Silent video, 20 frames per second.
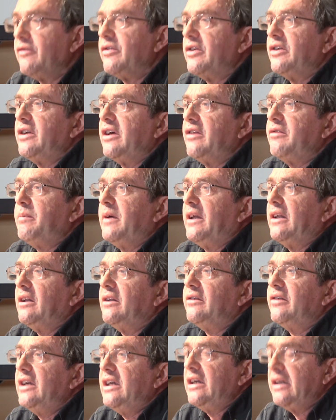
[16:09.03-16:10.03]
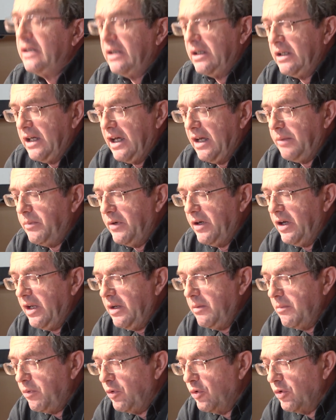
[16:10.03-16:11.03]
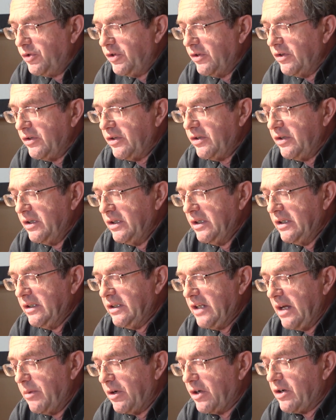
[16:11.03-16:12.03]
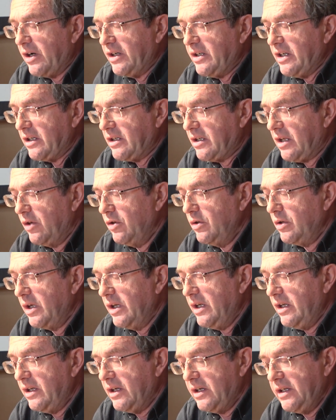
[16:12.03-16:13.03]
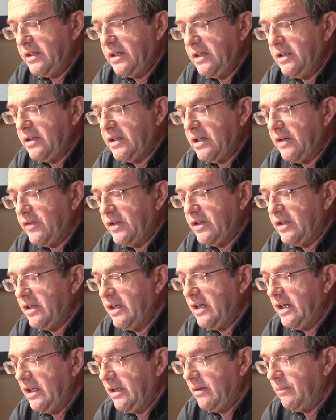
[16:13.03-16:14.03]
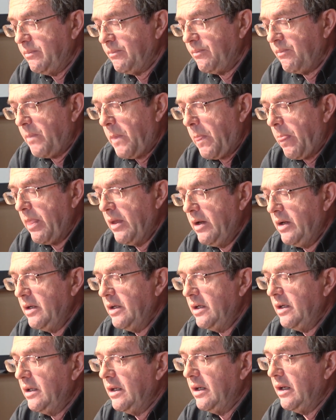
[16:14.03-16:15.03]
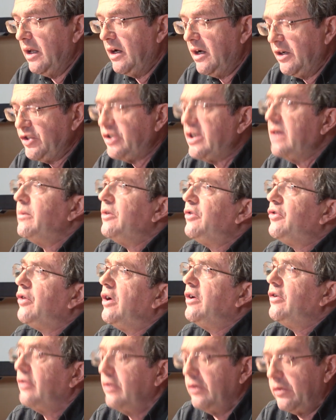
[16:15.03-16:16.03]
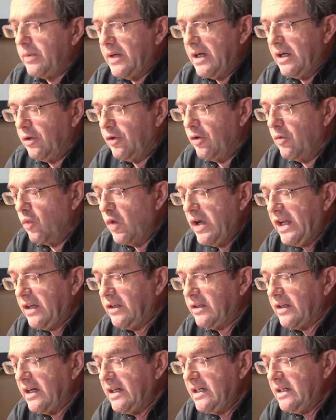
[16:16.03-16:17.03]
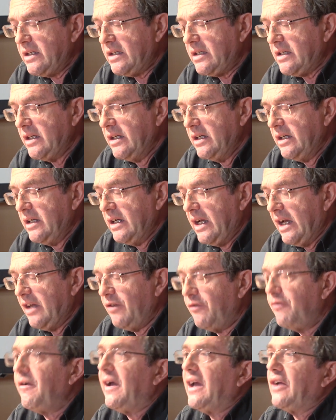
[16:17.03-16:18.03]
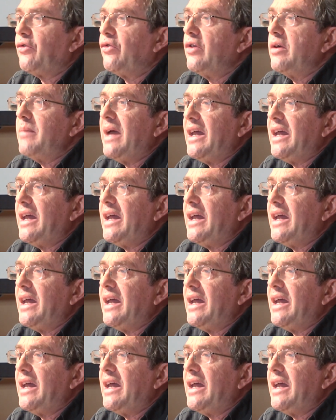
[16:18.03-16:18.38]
of the death penalty had been an important democratic slogan in 1917. Large demonstrations were held on weekdays, and factory